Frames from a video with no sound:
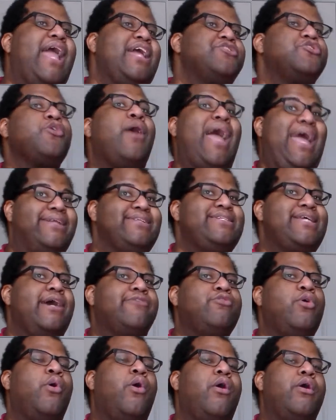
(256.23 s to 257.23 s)
angel and
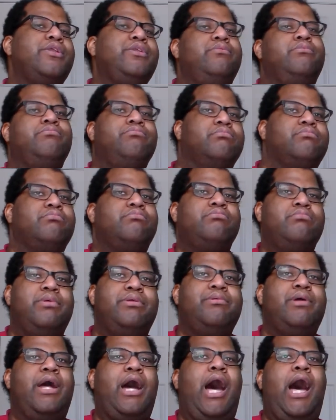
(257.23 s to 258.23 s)
devil on
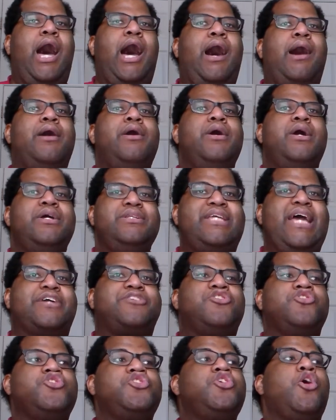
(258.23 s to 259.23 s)
uh,
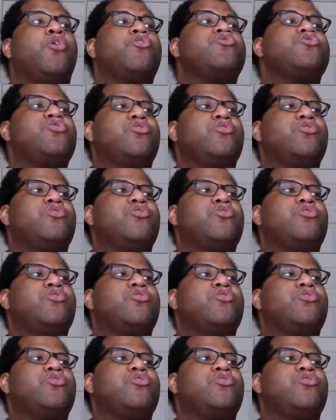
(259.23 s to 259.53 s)
Dexter's shoulder.